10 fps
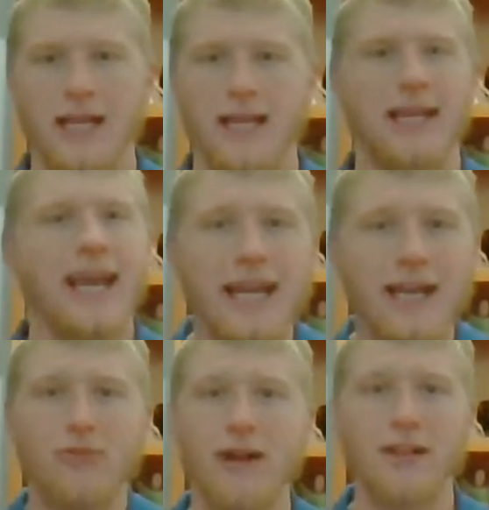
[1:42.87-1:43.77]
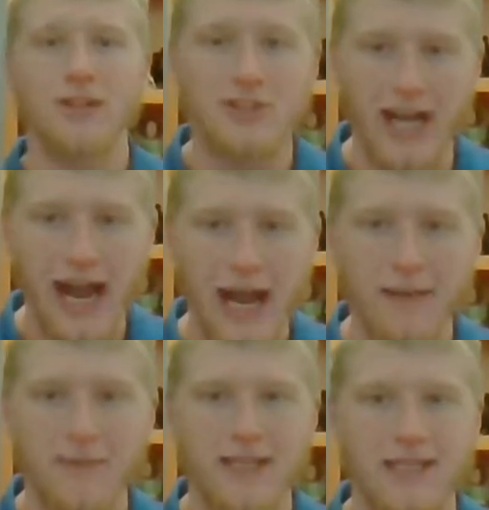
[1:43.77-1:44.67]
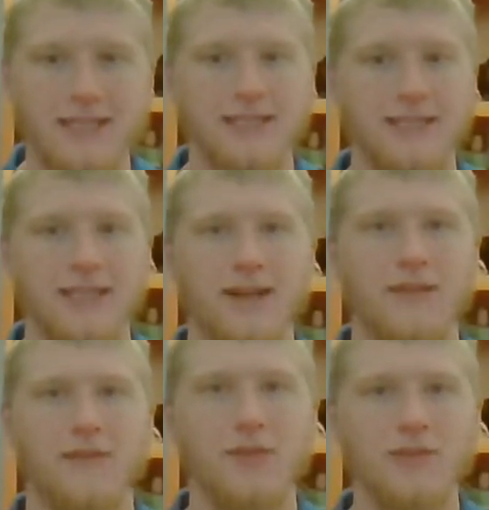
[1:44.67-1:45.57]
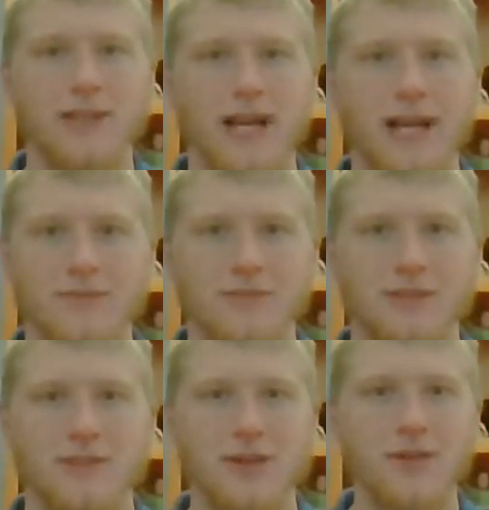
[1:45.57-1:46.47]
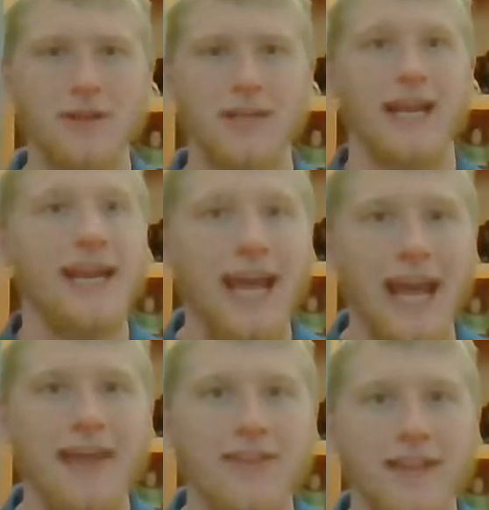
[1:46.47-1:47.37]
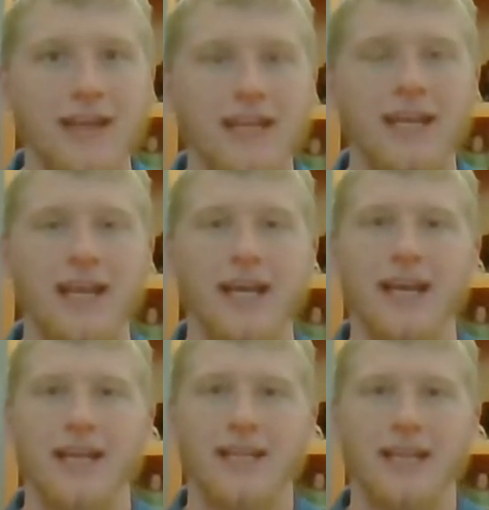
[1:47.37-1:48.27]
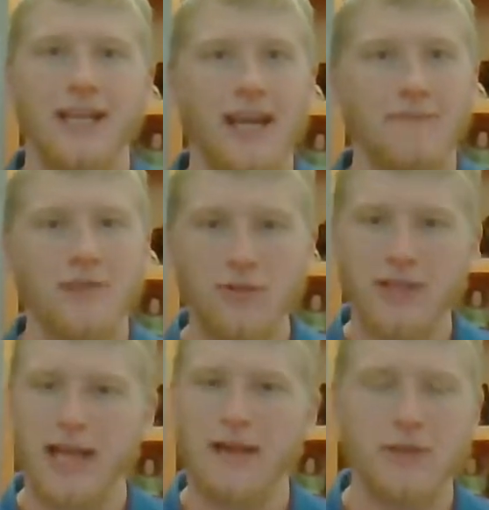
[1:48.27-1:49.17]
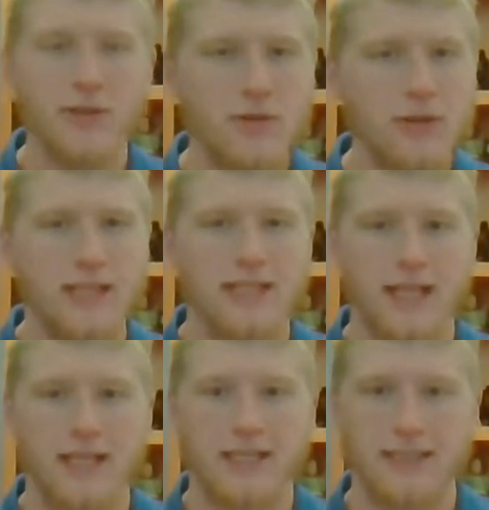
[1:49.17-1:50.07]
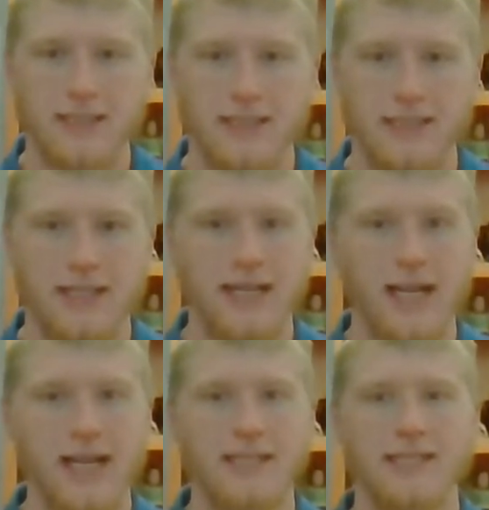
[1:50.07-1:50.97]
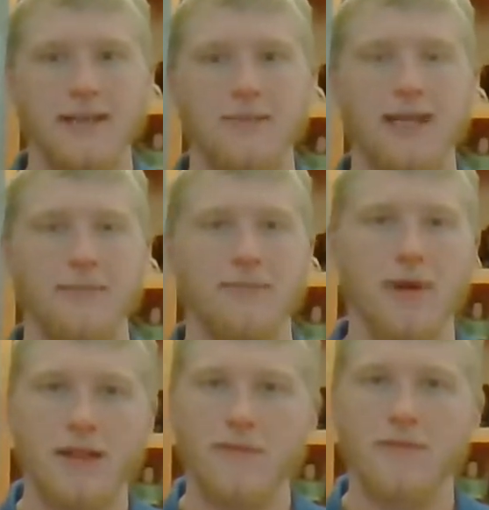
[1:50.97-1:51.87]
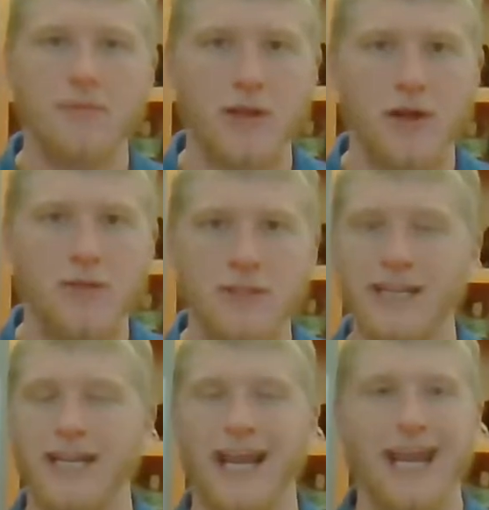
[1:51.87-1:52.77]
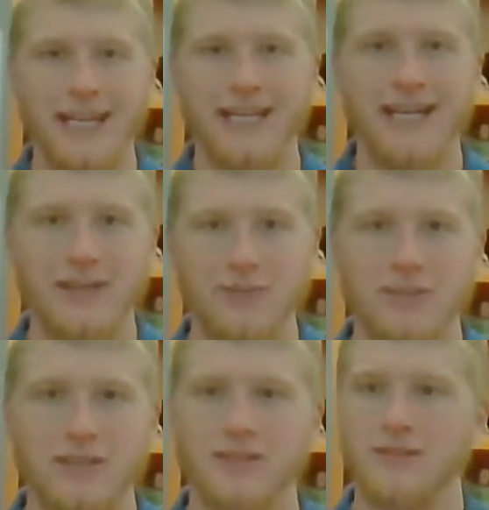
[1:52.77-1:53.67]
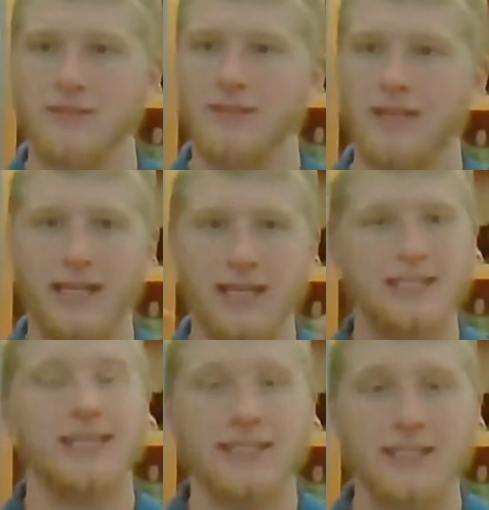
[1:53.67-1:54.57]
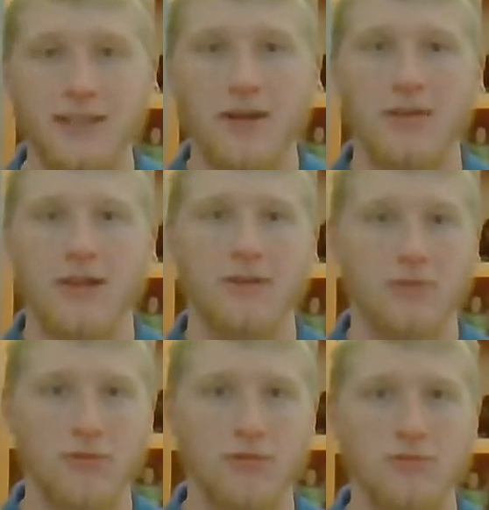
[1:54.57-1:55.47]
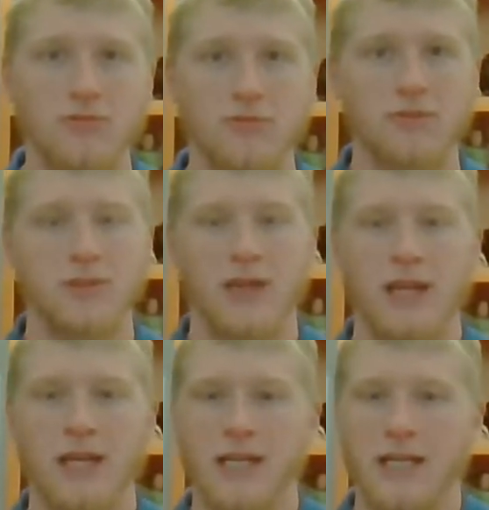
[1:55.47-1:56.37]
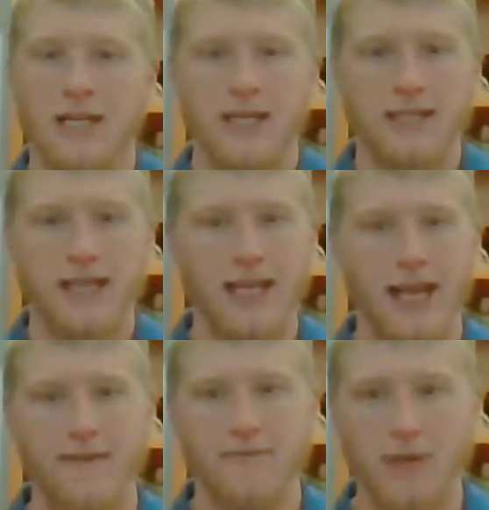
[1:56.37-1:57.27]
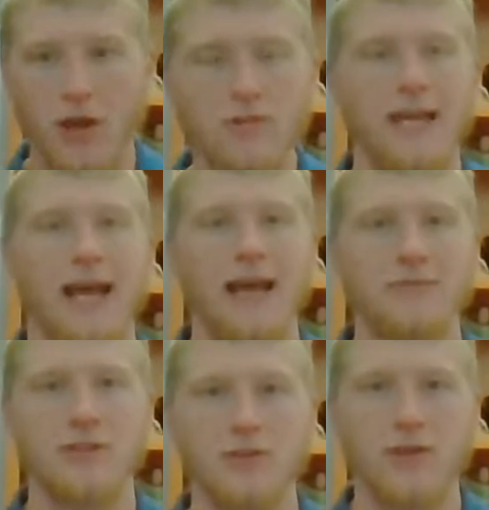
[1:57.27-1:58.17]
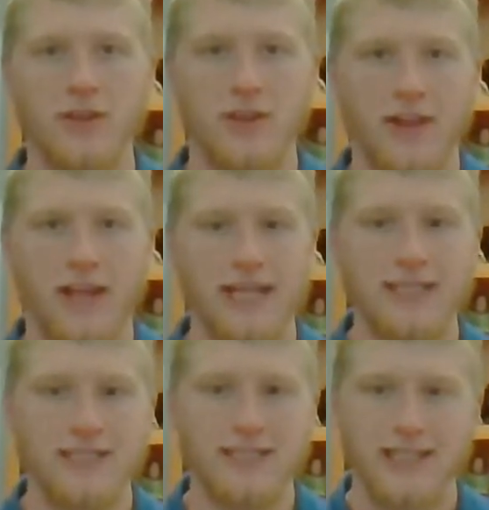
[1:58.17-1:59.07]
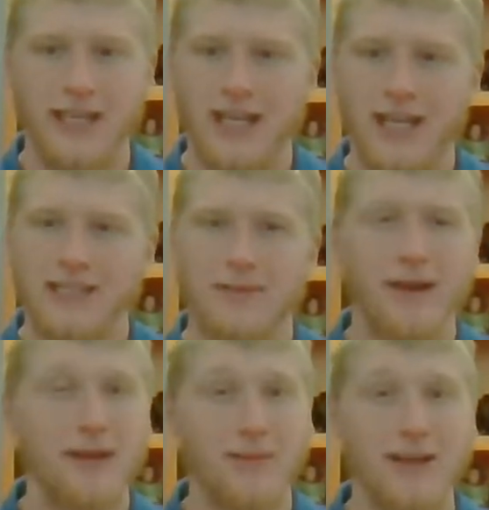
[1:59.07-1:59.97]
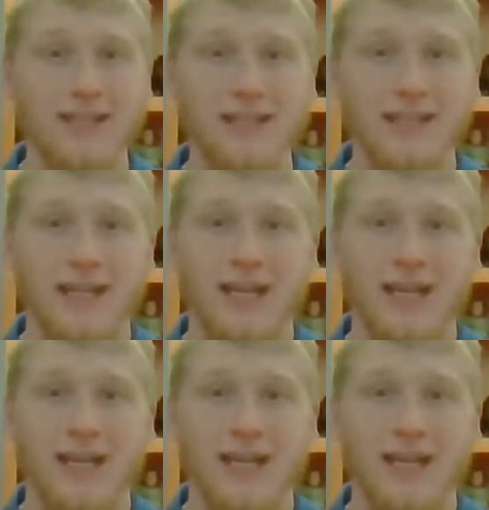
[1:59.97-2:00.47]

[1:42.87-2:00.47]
They can't get a regular job because they're a full-time student and athlete. They have no time to do these things. They can't accept any money from coaches, any handouts, which is against NCAA rules. They have no time to do other things to make money.